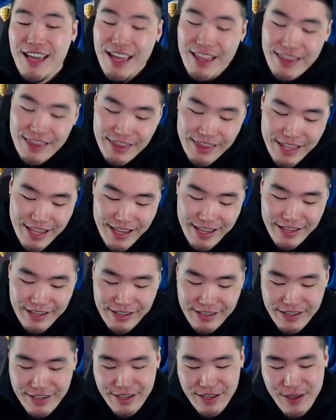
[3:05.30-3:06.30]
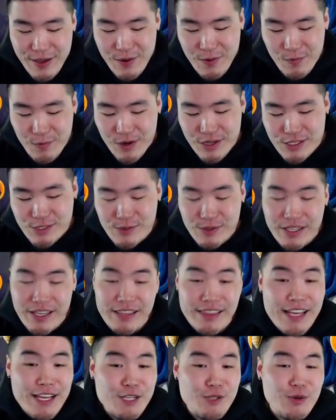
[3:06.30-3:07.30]
And then once you get
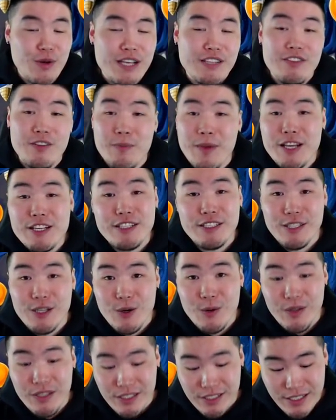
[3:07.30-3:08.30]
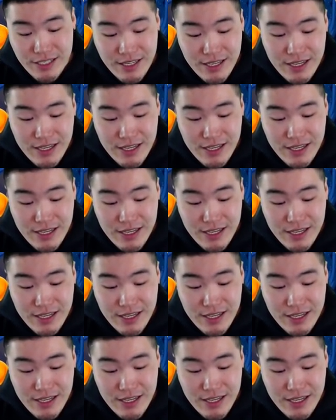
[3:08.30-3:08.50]
that transformation going,